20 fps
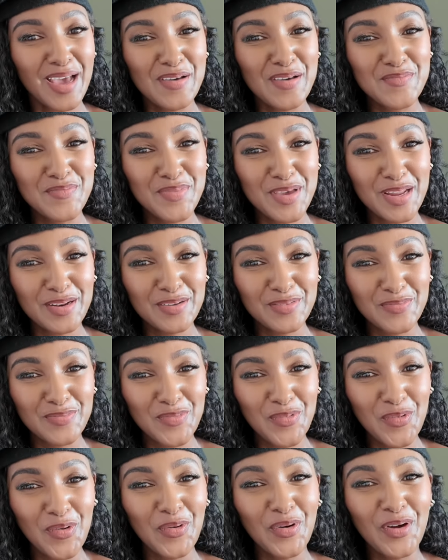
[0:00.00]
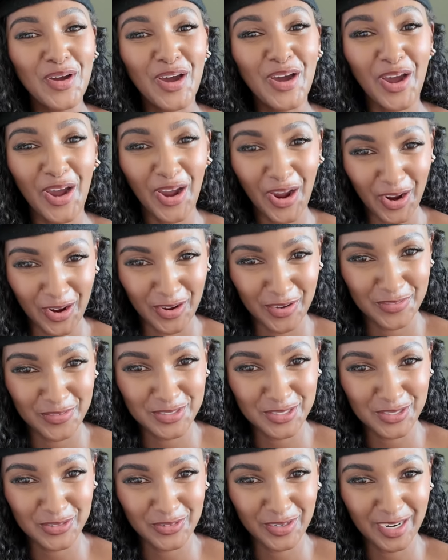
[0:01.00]
a bit more
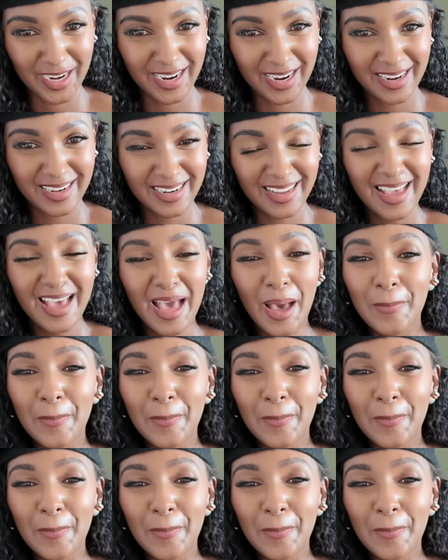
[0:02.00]
curves, right?